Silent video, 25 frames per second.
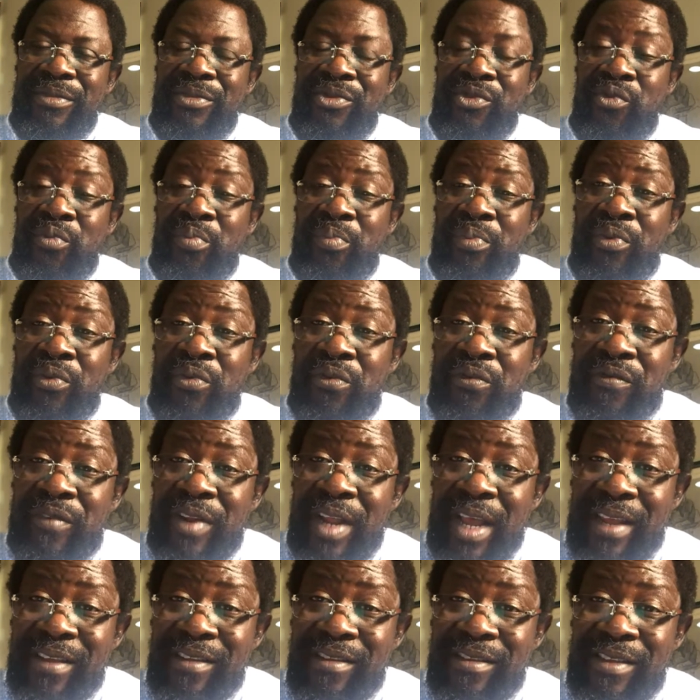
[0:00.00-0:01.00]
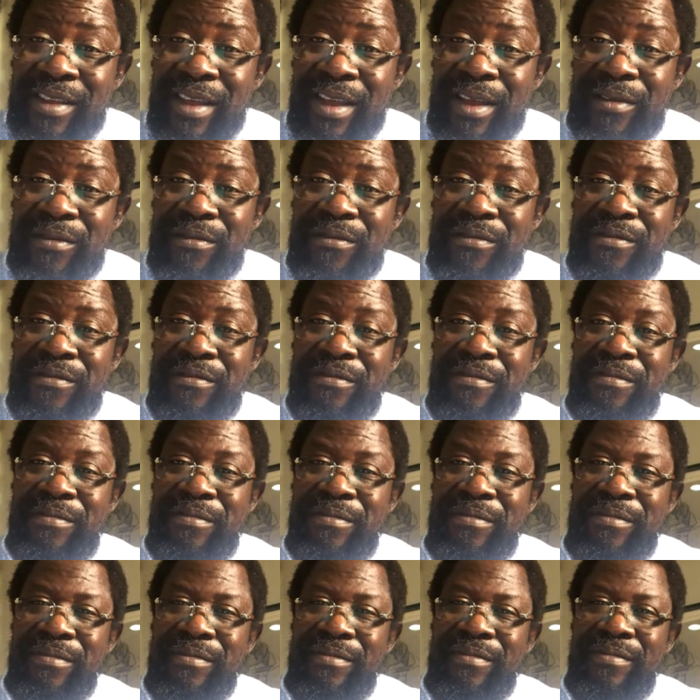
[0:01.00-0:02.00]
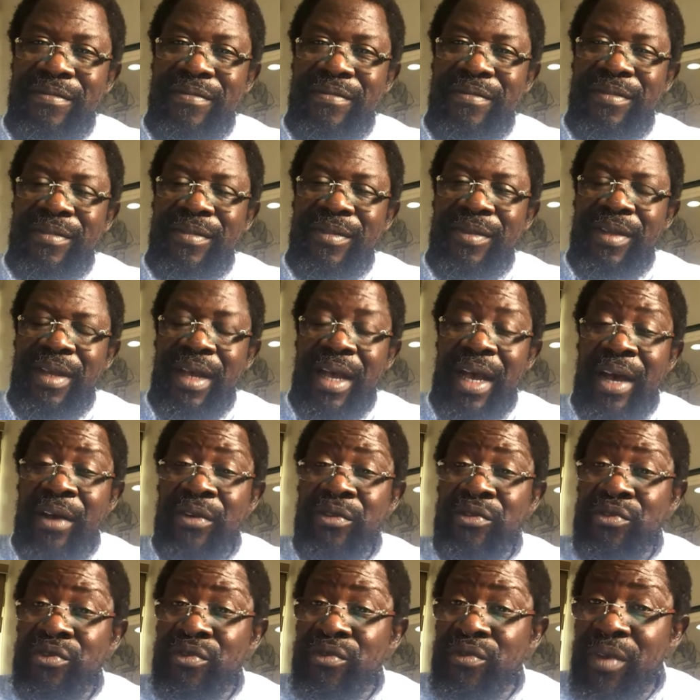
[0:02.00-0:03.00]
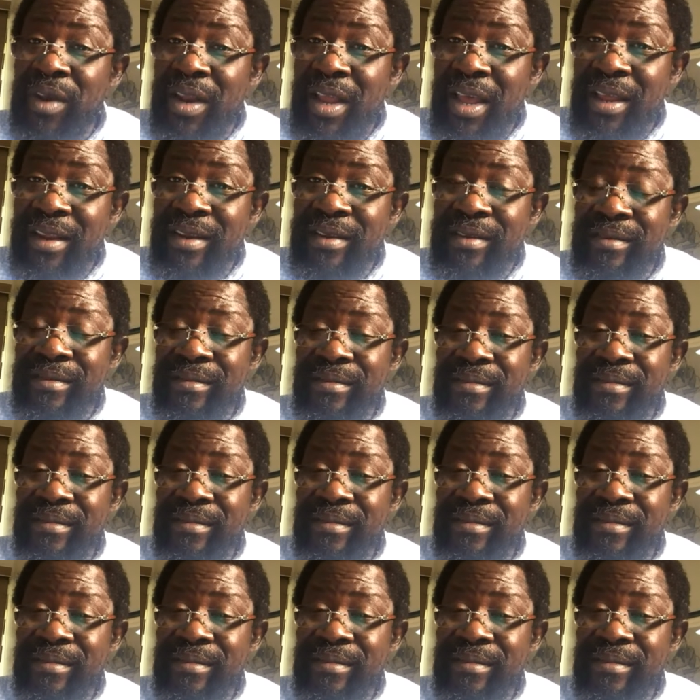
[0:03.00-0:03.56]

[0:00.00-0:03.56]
to prove thyself, how do you learn?